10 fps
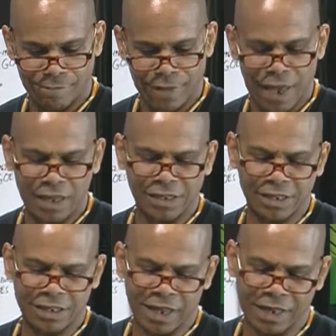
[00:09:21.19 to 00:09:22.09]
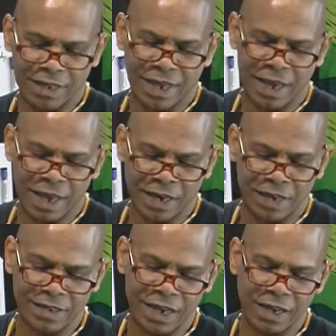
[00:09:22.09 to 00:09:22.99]
I'd just like to add,
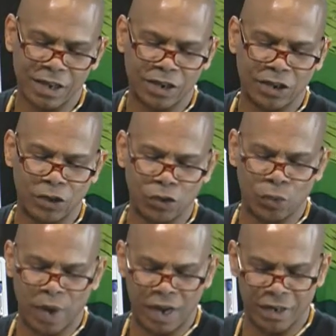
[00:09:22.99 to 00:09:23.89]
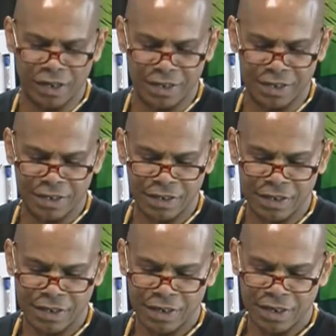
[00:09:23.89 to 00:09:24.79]
I take acute awareness
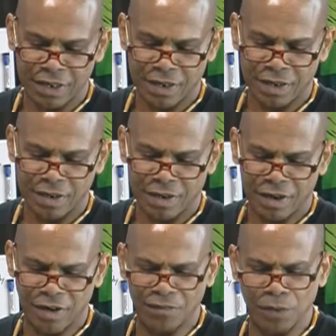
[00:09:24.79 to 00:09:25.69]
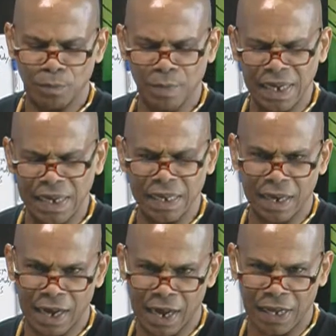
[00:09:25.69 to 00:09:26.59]
of the
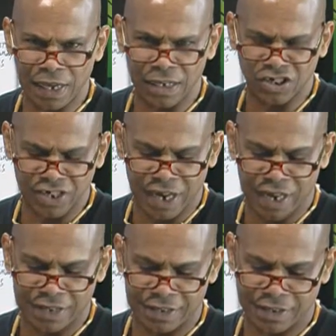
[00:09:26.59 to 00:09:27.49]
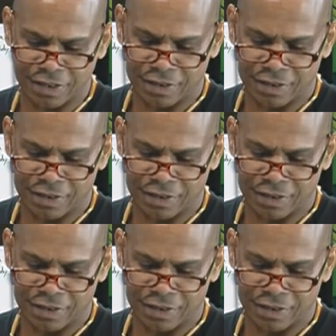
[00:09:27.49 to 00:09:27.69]
media I ingest